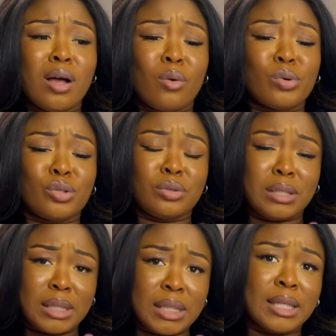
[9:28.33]
what you
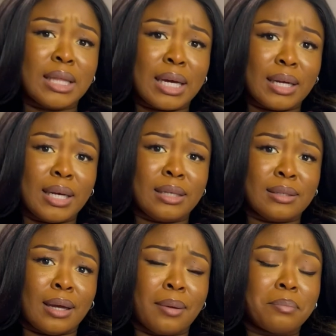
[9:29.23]
did in that
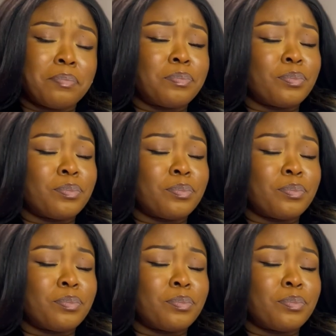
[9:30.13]
exam,